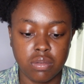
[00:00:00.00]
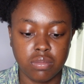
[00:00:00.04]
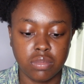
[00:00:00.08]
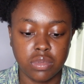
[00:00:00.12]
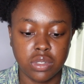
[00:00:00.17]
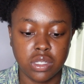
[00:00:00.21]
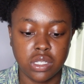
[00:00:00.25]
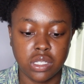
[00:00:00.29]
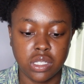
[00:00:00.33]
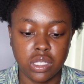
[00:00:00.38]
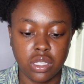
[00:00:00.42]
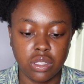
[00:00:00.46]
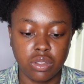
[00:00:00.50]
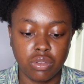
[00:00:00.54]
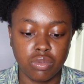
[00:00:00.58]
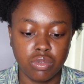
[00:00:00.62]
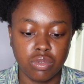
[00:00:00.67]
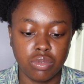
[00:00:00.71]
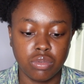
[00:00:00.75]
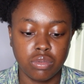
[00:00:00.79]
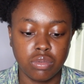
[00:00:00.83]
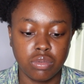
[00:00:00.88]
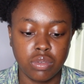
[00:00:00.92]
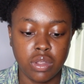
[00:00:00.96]

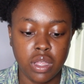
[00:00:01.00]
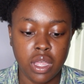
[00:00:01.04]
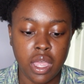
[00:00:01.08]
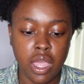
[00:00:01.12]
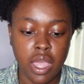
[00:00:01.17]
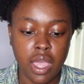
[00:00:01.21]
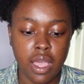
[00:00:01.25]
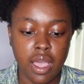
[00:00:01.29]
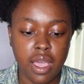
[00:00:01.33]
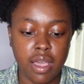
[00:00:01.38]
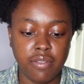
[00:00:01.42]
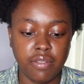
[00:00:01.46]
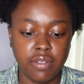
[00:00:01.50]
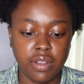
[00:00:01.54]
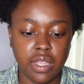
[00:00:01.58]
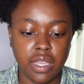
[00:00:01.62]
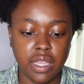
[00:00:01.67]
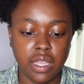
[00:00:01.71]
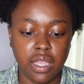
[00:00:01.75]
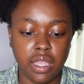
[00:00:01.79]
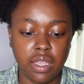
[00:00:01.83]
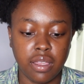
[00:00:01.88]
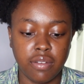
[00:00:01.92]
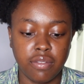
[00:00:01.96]
see-through. I feel
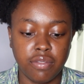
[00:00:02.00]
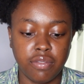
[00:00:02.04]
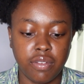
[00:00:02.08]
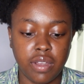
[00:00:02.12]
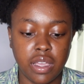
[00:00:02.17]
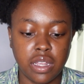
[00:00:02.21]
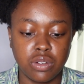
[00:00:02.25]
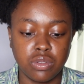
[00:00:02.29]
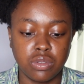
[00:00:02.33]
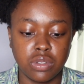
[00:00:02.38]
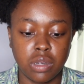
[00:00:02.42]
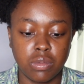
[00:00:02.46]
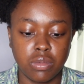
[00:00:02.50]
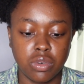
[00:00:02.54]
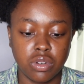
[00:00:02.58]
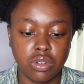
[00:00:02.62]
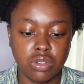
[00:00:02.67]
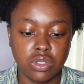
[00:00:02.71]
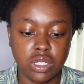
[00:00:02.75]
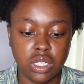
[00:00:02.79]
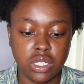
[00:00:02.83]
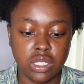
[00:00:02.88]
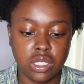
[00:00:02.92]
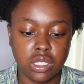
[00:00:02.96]
like if I do double
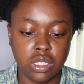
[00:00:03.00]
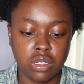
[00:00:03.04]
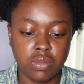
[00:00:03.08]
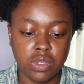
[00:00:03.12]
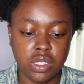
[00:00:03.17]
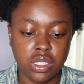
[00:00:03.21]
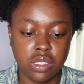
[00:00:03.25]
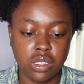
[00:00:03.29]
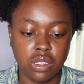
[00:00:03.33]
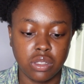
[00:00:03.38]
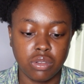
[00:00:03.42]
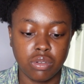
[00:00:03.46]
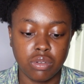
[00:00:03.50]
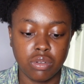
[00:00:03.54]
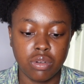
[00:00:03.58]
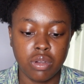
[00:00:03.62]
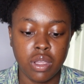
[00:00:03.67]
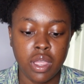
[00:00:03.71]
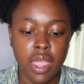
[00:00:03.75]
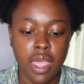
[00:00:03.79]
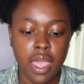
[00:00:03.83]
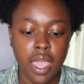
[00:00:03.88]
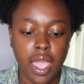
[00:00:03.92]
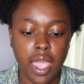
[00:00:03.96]
crochets, it's gonna be see-through,
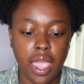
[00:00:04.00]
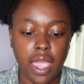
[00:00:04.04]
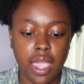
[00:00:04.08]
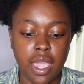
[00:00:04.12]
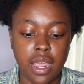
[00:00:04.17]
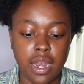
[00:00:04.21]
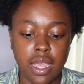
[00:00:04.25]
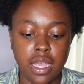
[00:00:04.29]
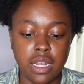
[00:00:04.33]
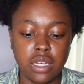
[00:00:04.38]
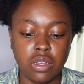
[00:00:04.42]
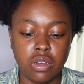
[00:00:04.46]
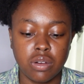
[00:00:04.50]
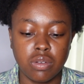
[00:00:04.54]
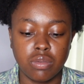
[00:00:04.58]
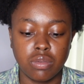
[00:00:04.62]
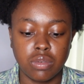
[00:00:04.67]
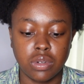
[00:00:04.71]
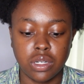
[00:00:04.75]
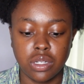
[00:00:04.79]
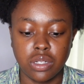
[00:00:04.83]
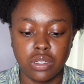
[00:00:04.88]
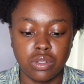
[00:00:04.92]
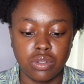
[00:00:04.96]
and I don't
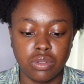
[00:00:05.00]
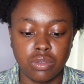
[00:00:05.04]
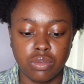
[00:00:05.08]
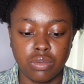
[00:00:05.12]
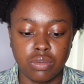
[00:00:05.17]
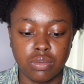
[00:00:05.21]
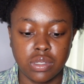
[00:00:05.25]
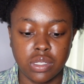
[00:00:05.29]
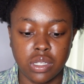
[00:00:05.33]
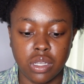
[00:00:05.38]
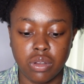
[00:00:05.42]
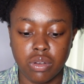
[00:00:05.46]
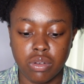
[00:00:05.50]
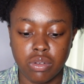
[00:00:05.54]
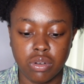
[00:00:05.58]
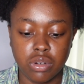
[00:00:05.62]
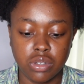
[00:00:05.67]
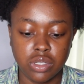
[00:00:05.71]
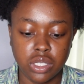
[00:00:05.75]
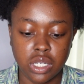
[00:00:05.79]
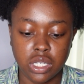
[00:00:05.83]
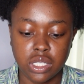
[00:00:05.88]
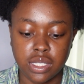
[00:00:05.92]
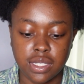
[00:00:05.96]
want to do single
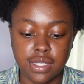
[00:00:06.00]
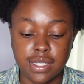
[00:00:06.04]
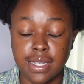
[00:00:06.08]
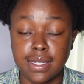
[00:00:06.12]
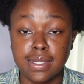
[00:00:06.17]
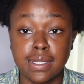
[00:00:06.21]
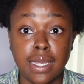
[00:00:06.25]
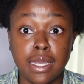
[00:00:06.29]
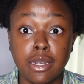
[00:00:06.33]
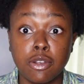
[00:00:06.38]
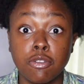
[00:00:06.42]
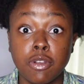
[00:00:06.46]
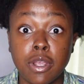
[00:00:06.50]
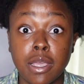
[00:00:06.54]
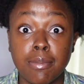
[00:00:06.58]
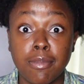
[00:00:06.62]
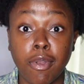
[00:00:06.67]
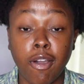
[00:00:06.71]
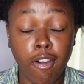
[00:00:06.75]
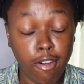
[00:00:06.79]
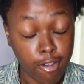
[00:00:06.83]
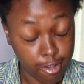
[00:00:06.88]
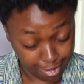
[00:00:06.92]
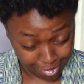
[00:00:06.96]
crochets because that take too damn
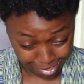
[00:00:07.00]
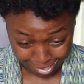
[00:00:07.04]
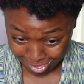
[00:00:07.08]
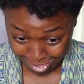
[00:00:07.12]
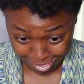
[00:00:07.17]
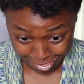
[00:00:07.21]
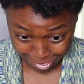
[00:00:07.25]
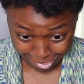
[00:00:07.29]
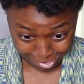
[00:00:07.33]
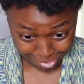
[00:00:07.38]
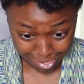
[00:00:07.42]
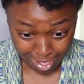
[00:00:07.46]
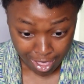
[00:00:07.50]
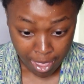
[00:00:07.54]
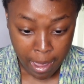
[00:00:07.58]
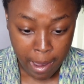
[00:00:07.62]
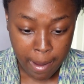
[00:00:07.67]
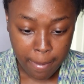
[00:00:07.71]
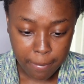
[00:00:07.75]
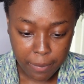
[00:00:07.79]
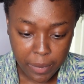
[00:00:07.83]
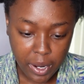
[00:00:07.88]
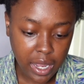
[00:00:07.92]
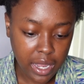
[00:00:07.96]
long.
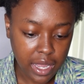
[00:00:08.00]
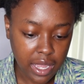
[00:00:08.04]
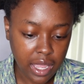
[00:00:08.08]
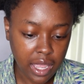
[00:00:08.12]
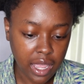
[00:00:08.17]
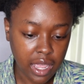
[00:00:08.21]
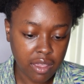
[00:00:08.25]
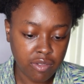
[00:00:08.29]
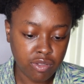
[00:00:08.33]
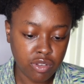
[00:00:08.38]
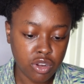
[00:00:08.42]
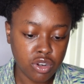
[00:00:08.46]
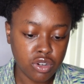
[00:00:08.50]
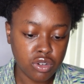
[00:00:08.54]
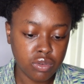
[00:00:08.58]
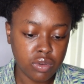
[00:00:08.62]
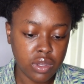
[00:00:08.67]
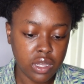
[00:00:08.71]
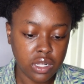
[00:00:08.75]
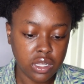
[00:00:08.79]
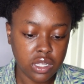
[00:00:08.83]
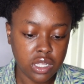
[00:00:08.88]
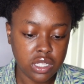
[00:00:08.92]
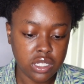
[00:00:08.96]
But if you're
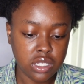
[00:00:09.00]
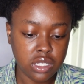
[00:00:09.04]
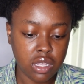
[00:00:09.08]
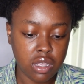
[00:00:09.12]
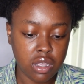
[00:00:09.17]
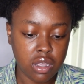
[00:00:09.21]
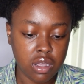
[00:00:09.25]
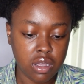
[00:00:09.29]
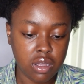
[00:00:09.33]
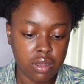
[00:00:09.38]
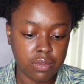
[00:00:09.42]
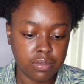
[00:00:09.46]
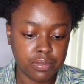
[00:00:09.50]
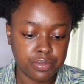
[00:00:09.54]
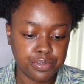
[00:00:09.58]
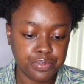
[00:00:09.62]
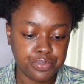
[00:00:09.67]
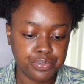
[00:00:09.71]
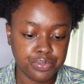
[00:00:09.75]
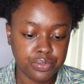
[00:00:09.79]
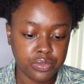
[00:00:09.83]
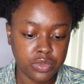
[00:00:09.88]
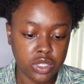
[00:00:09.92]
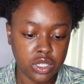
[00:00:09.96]
doing this
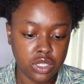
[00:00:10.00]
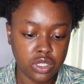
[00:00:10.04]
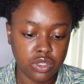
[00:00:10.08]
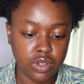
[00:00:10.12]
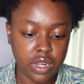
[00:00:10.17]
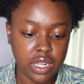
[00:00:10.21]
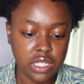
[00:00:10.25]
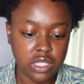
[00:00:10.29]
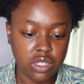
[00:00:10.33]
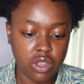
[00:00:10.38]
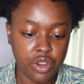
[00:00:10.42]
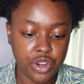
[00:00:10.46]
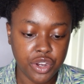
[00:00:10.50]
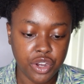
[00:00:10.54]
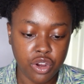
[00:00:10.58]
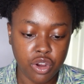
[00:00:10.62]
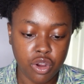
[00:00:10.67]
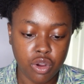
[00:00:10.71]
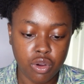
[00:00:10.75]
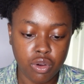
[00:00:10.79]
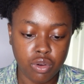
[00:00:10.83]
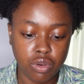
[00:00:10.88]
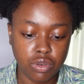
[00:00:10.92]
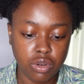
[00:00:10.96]
dress on your
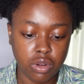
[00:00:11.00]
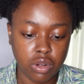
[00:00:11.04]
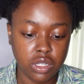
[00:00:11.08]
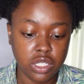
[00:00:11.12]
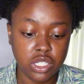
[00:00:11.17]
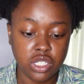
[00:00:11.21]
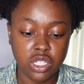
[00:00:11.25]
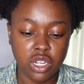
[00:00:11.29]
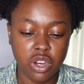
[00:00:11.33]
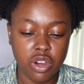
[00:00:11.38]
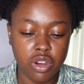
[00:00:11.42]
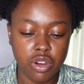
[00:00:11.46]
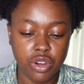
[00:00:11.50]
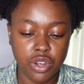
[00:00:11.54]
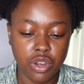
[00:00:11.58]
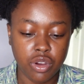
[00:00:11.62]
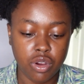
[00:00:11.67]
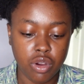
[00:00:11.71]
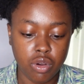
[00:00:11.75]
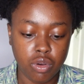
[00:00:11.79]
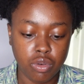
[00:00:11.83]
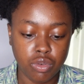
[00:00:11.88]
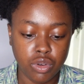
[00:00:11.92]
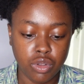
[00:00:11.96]
own, or the skirt on
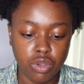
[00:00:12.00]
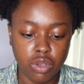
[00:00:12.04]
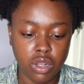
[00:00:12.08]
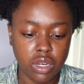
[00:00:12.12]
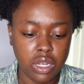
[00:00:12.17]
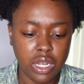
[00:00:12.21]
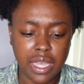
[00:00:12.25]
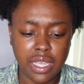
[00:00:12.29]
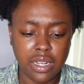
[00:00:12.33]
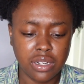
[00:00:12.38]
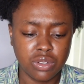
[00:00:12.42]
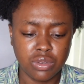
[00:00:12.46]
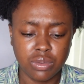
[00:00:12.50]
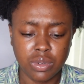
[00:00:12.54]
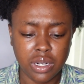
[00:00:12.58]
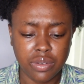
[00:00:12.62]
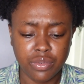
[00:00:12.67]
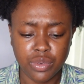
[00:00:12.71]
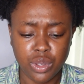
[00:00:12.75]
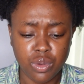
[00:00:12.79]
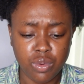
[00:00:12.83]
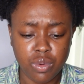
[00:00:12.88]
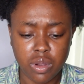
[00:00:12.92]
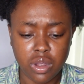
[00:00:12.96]
your own, you could like do
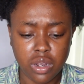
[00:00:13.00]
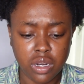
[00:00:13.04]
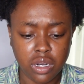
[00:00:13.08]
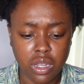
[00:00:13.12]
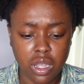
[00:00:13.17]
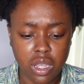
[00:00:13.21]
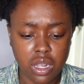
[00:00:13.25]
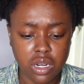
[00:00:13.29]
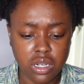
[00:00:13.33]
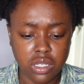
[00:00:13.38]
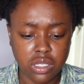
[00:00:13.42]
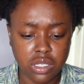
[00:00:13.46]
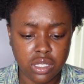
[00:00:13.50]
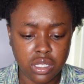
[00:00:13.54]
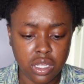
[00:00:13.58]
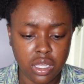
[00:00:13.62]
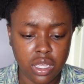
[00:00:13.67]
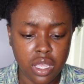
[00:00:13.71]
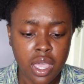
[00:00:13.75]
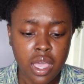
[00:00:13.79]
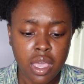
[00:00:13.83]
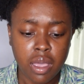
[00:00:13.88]
whatever you want, honestly.